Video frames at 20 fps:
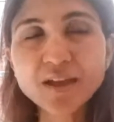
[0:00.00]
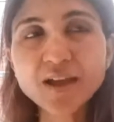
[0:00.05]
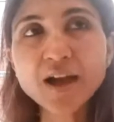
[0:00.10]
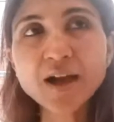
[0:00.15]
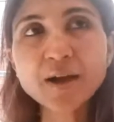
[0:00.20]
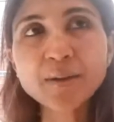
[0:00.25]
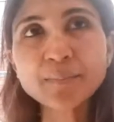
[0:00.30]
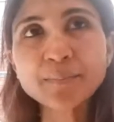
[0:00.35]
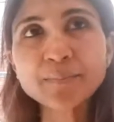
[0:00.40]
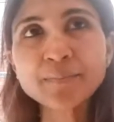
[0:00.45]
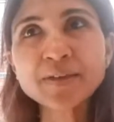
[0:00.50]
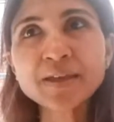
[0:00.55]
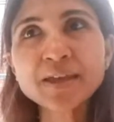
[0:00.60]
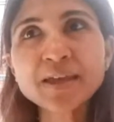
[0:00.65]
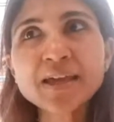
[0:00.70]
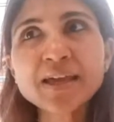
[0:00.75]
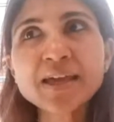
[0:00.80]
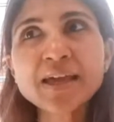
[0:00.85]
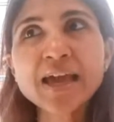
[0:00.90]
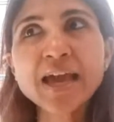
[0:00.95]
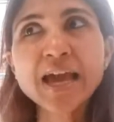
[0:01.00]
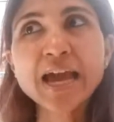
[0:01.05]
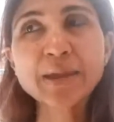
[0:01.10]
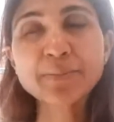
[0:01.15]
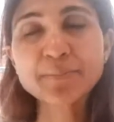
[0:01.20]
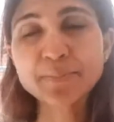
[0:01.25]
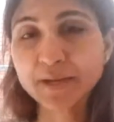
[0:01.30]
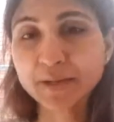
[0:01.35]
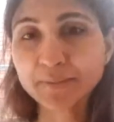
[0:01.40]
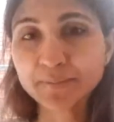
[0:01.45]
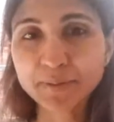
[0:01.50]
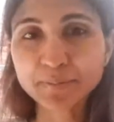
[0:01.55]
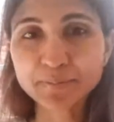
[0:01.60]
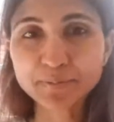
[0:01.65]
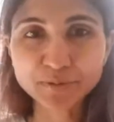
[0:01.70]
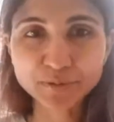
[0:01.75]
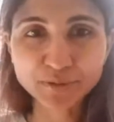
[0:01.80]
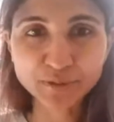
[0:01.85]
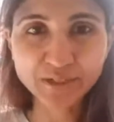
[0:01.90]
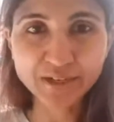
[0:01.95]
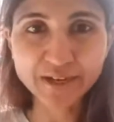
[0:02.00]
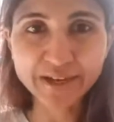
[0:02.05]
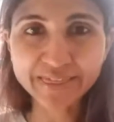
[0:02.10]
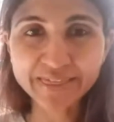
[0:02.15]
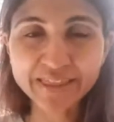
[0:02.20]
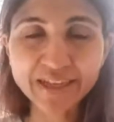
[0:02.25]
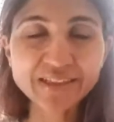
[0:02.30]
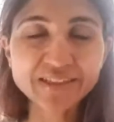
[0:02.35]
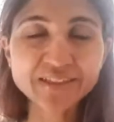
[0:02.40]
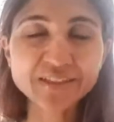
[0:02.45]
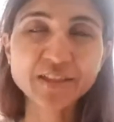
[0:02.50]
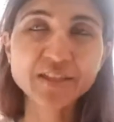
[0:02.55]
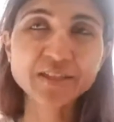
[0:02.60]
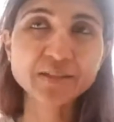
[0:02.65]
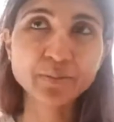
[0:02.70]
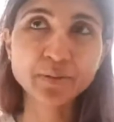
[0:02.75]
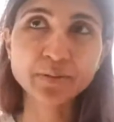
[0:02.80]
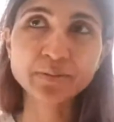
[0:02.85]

Um, and many people do like that. So there's